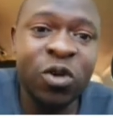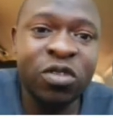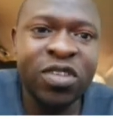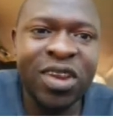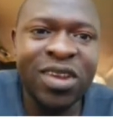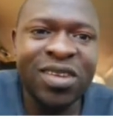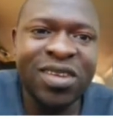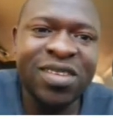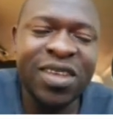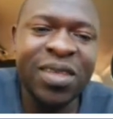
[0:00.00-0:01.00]

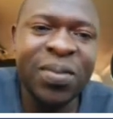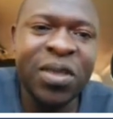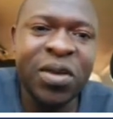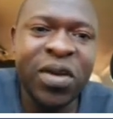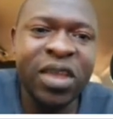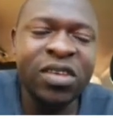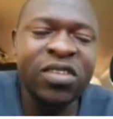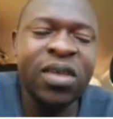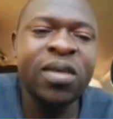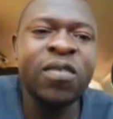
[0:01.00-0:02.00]
deoxygenated? In the
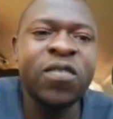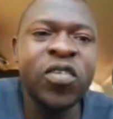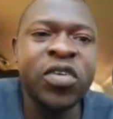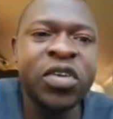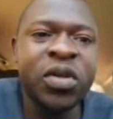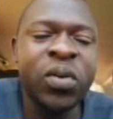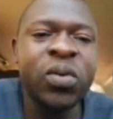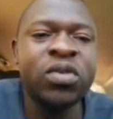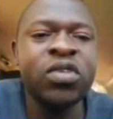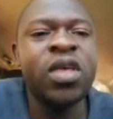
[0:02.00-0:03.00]
right
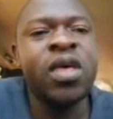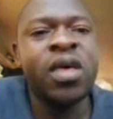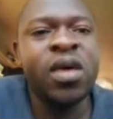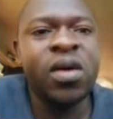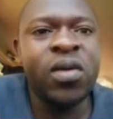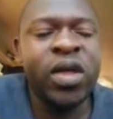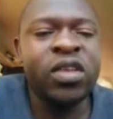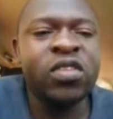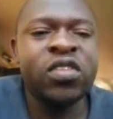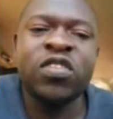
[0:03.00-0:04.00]
ventricle,
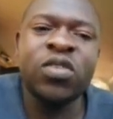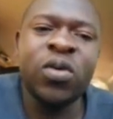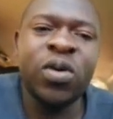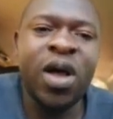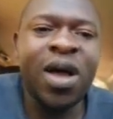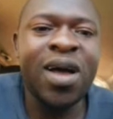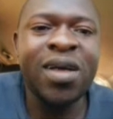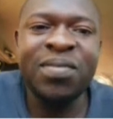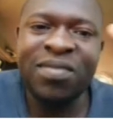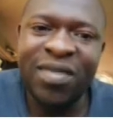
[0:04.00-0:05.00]
right? So
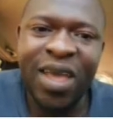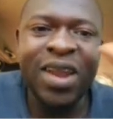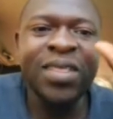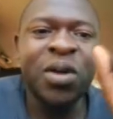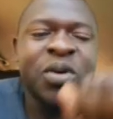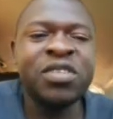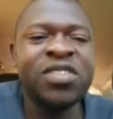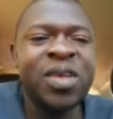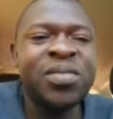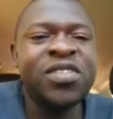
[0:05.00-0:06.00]
another
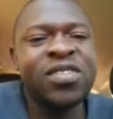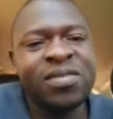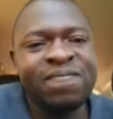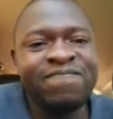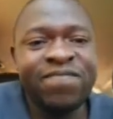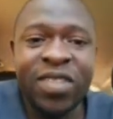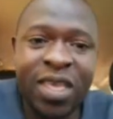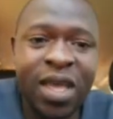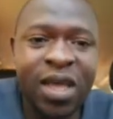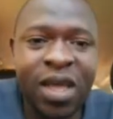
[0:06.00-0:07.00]
concept,
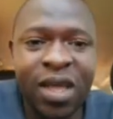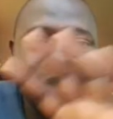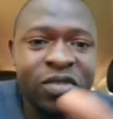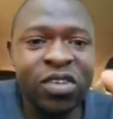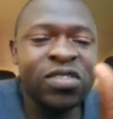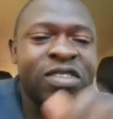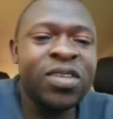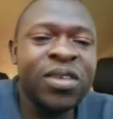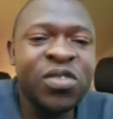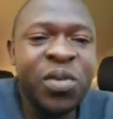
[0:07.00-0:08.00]
yeah, I
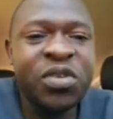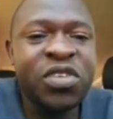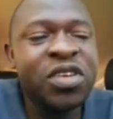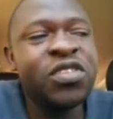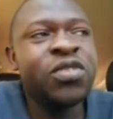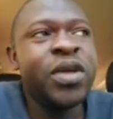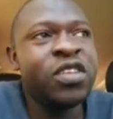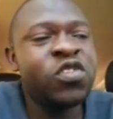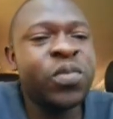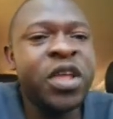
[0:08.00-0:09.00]
just take this opportunity
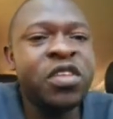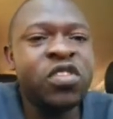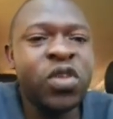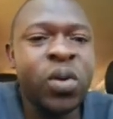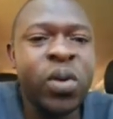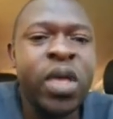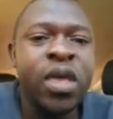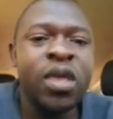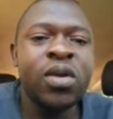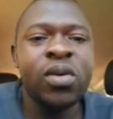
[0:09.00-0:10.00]
to explain to
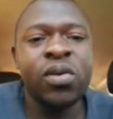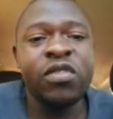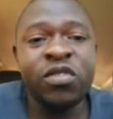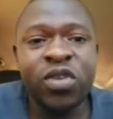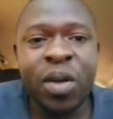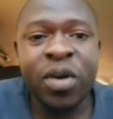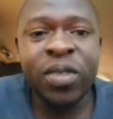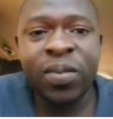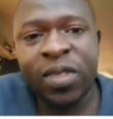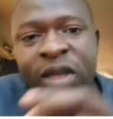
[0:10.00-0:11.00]
you. You know, if you
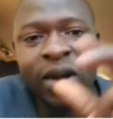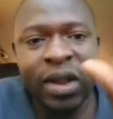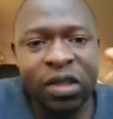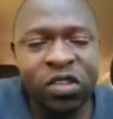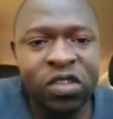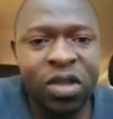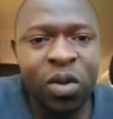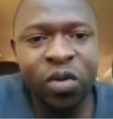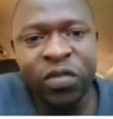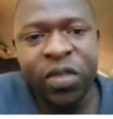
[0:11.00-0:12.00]
talk about the
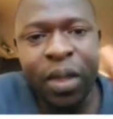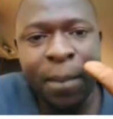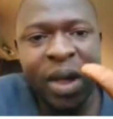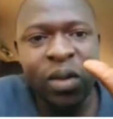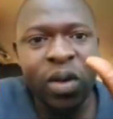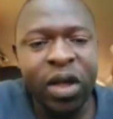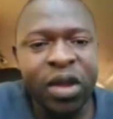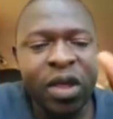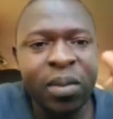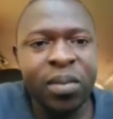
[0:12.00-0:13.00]
thickness of the
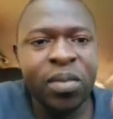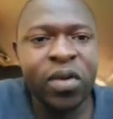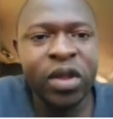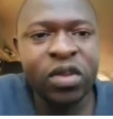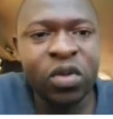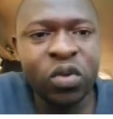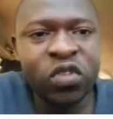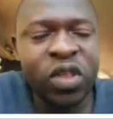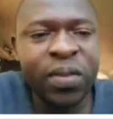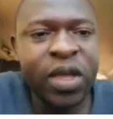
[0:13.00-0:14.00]
myocardium, right,
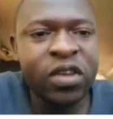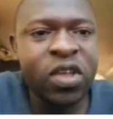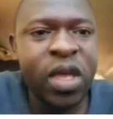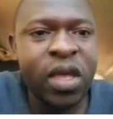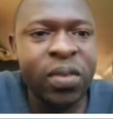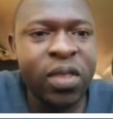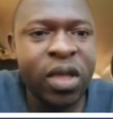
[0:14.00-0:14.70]
you will see that